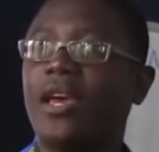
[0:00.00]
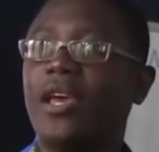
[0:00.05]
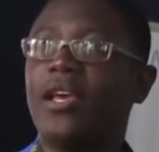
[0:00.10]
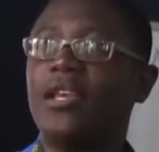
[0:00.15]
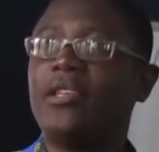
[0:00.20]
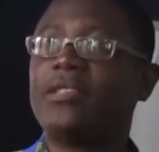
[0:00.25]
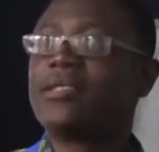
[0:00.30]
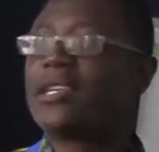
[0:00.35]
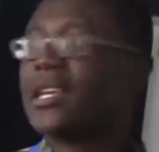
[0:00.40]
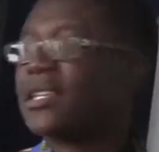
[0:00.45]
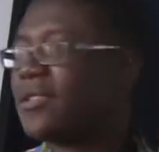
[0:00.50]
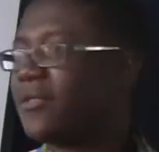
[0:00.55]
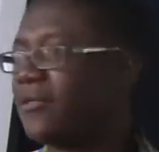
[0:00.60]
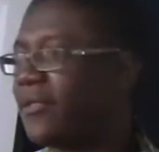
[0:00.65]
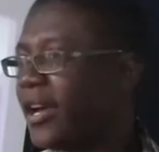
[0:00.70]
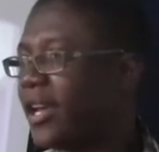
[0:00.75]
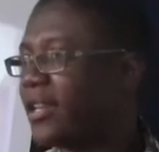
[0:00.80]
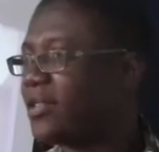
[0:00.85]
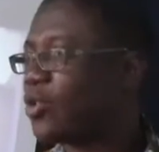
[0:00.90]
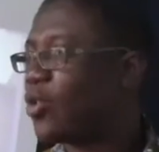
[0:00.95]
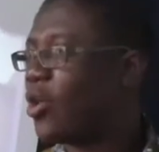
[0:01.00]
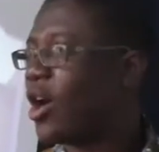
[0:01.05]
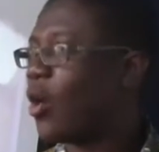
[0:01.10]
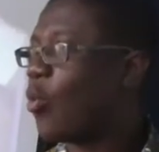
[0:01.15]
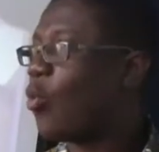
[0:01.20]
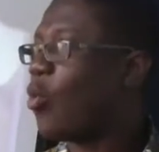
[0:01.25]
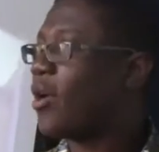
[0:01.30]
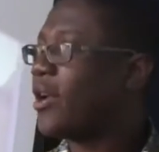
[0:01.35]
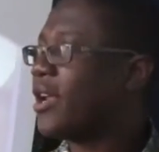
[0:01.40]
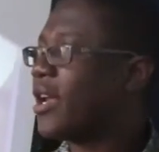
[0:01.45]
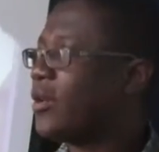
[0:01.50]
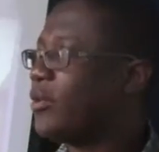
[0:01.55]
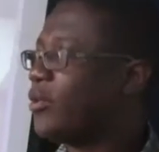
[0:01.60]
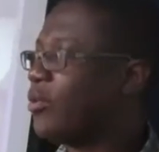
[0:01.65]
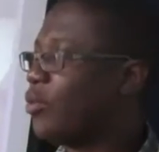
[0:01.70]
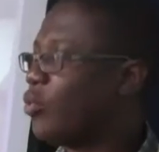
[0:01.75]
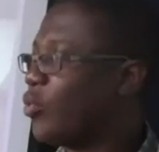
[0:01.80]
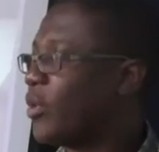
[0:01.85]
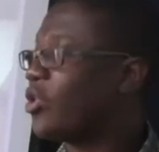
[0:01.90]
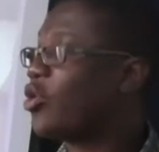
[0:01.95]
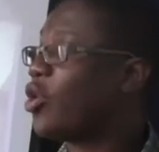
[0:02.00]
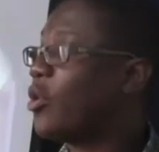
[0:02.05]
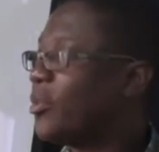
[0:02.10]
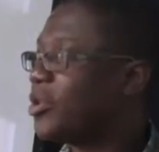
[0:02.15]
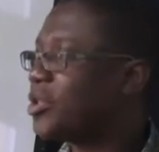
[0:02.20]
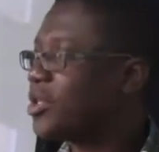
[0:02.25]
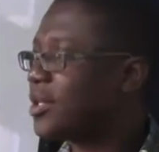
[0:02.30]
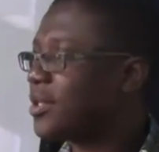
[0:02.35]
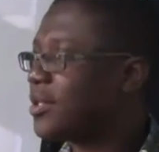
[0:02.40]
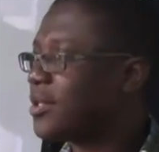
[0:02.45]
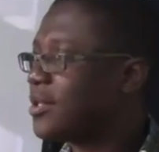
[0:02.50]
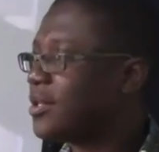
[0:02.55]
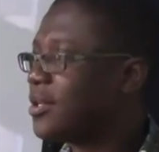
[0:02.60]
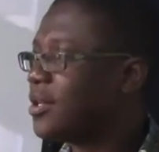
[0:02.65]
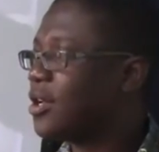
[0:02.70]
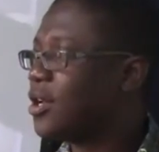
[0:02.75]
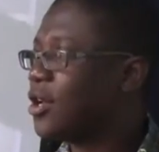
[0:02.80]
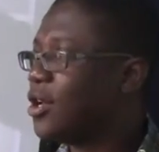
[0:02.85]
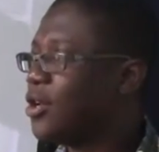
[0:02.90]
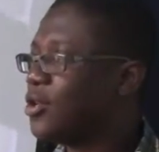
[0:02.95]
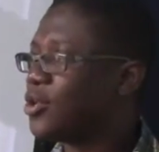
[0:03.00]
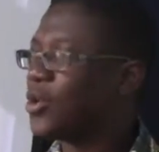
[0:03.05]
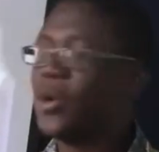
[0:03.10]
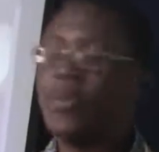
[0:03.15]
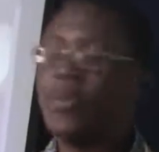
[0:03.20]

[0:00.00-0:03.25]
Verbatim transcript: incentivized or awarded with commissions. So